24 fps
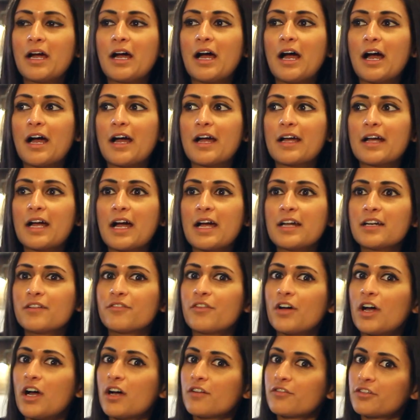I kind of
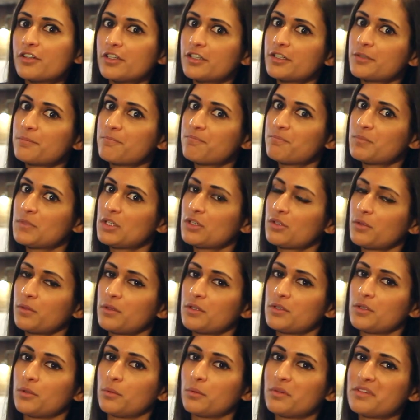hover near the
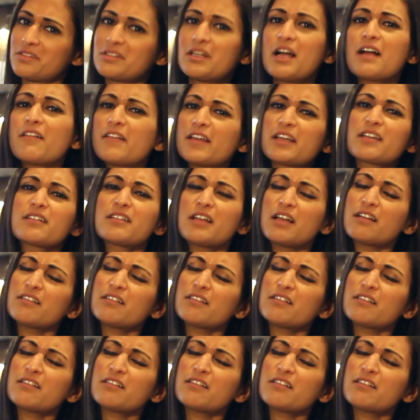youths, not like